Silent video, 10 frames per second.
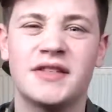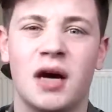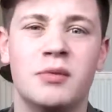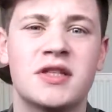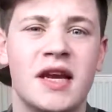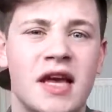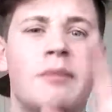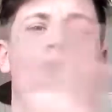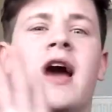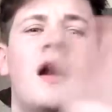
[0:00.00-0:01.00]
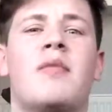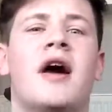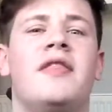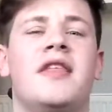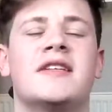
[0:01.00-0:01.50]
I'm just going to keep the camera
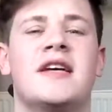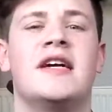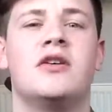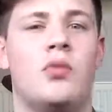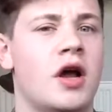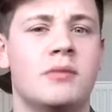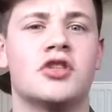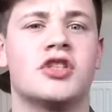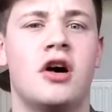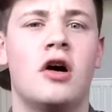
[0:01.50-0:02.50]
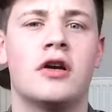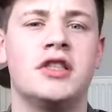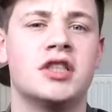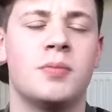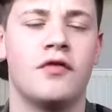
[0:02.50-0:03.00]
at this angle while I'm just talking,
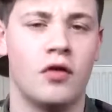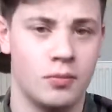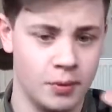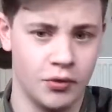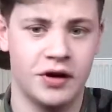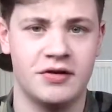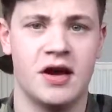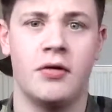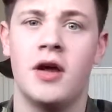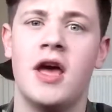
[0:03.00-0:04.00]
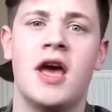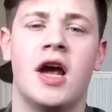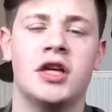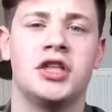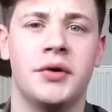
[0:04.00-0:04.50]
just before we bring it down
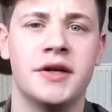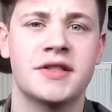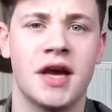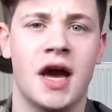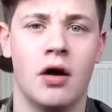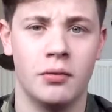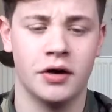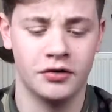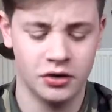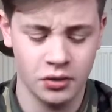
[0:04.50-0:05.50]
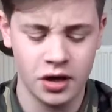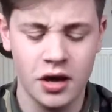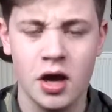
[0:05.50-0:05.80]
and show you how I'm going to do it.